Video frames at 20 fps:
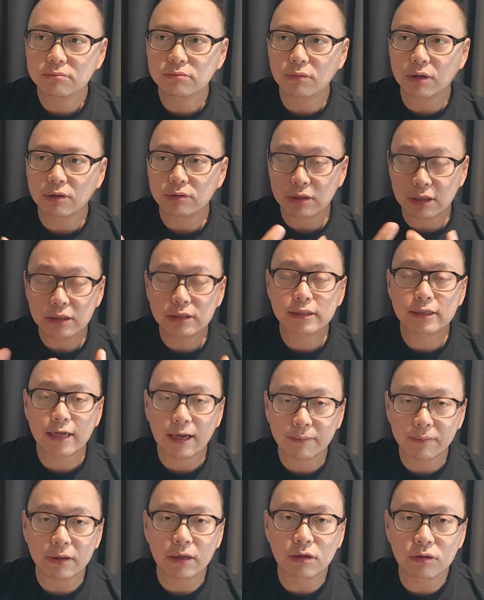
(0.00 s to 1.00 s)
well, this
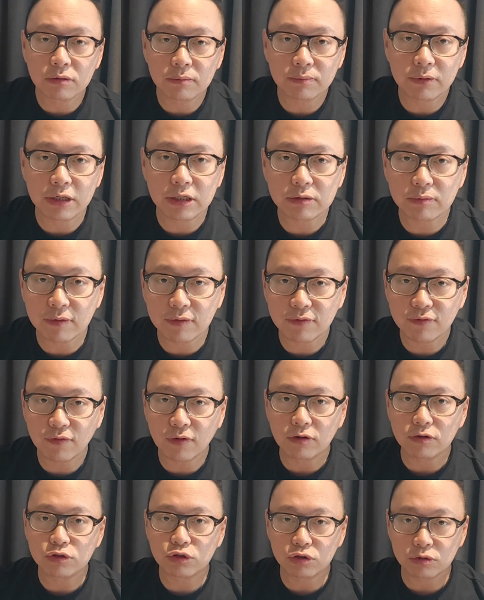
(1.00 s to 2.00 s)
can be a good placement
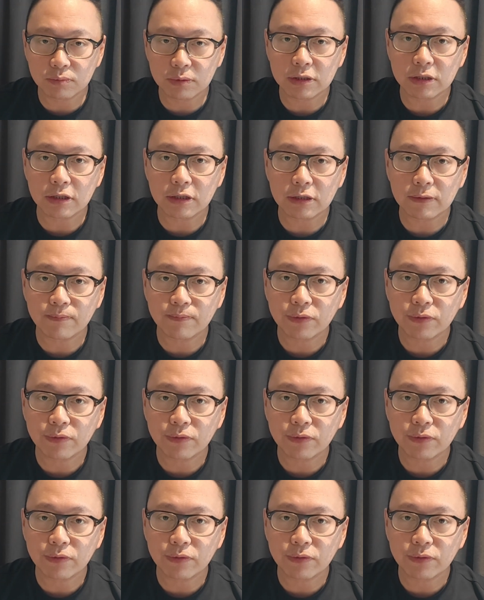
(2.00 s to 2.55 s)
for Jupiter.